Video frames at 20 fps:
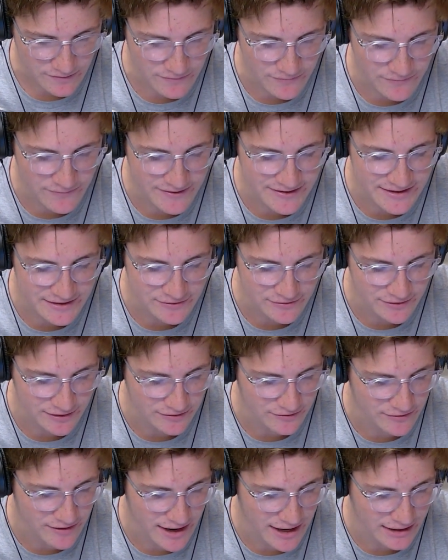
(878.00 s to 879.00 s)

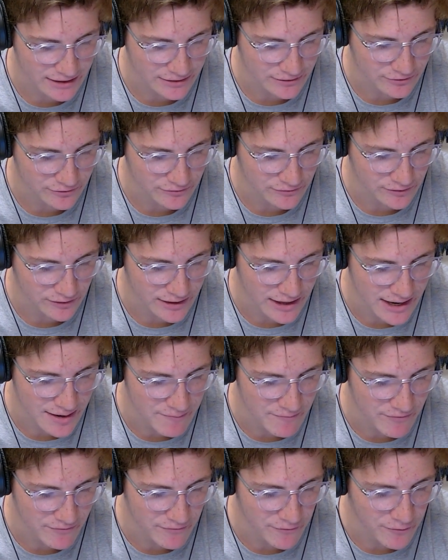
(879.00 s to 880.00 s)
$56 for
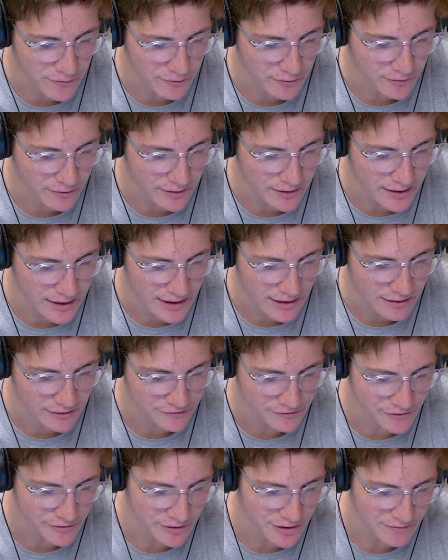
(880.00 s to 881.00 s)
Game 4 in
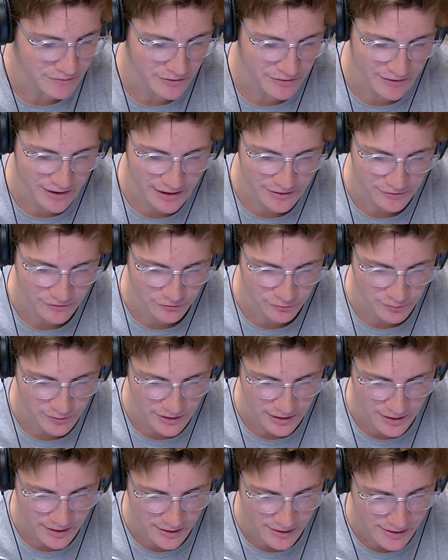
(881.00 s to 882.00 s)
Arizona if the Dodgers
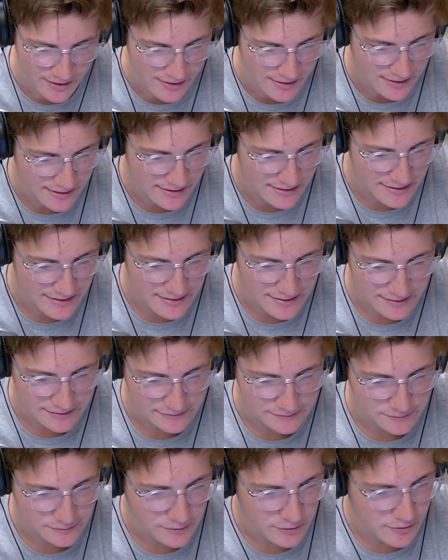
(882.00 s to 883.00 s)
win tonight.
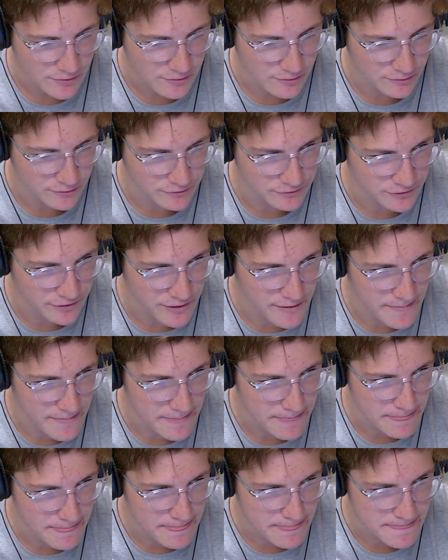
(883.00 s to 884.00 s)
We'll see.
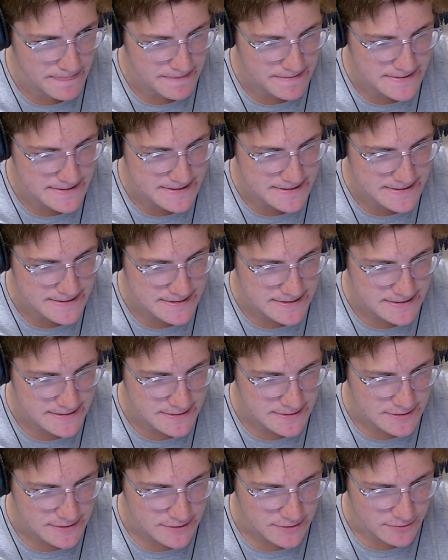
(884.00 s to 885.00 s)

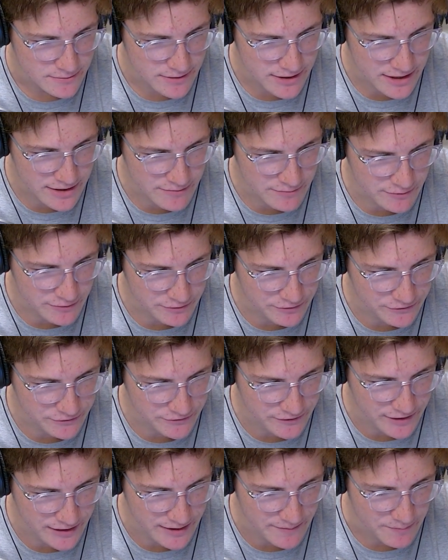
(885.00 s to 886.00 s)
We will
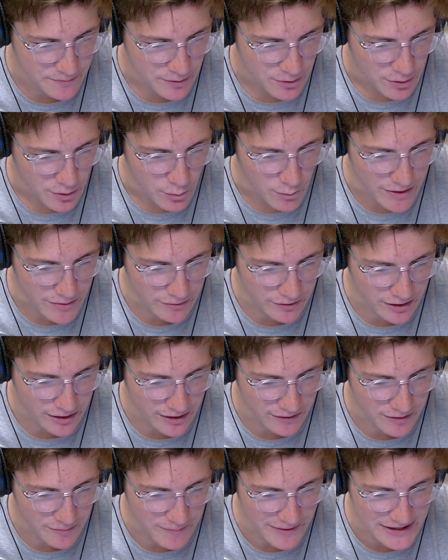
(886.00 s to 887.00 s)
see. We
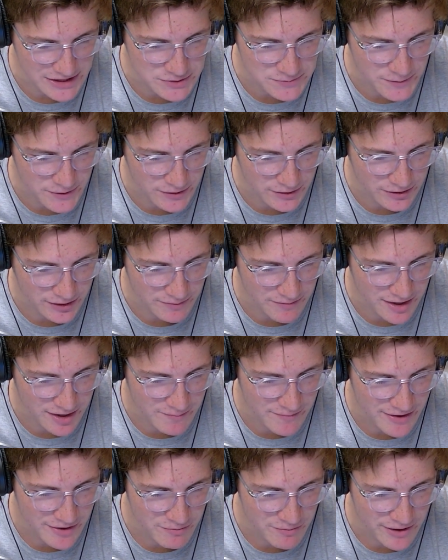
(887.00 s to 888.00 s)
were the baseball club that
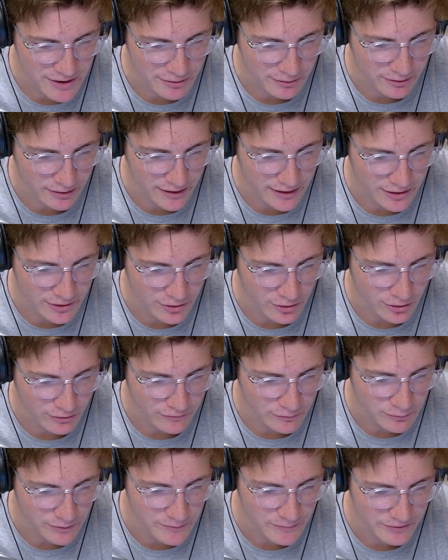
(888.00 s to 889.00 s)
I'm in. We go to, like,
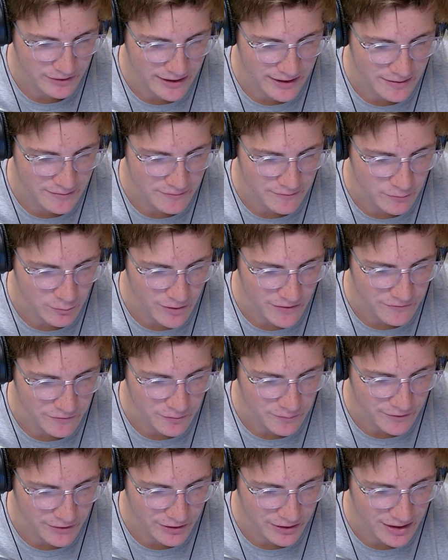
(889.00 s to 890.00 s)
Culver's. We play
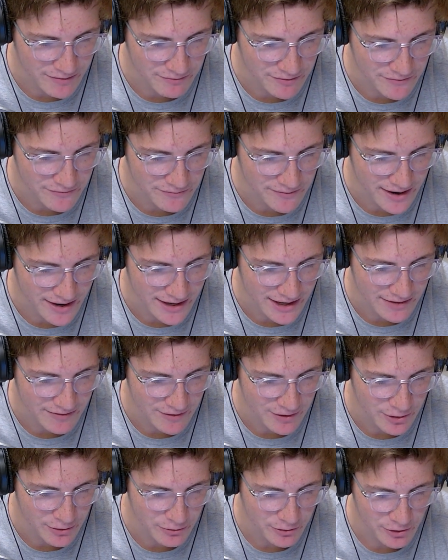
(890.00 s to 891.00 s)
wiffle ball every Friday and
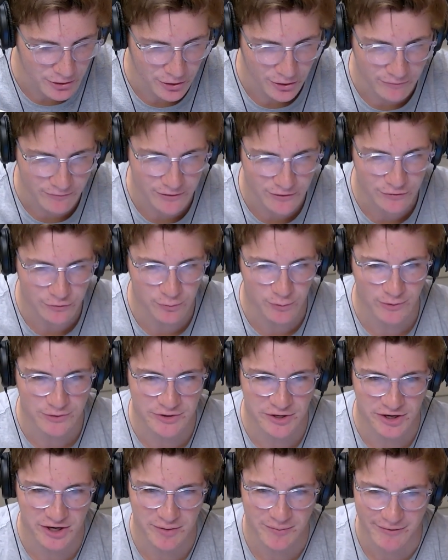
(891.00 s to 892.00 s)
then go to Culver's. We were
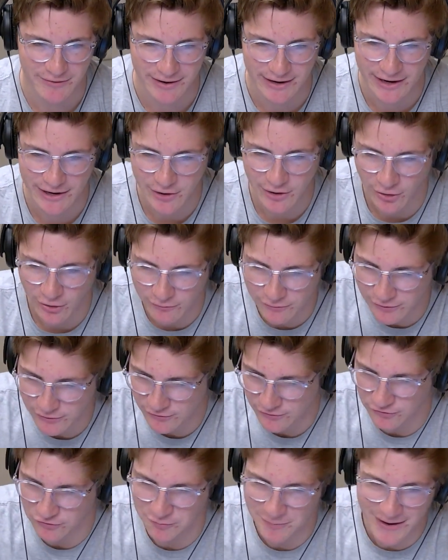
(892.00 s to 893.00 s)
talking about getting Culver's to